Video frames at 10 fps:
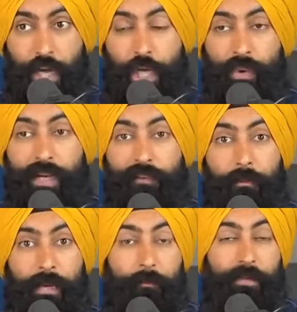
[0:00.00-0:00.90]
you will never
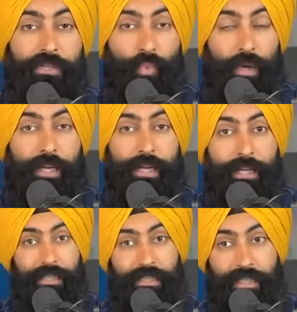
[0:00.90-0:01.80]
be able to win
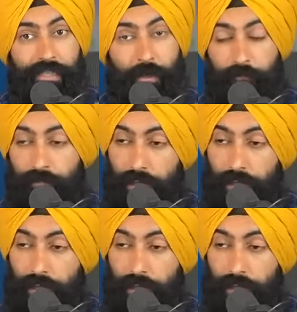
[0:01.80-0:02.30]
this system.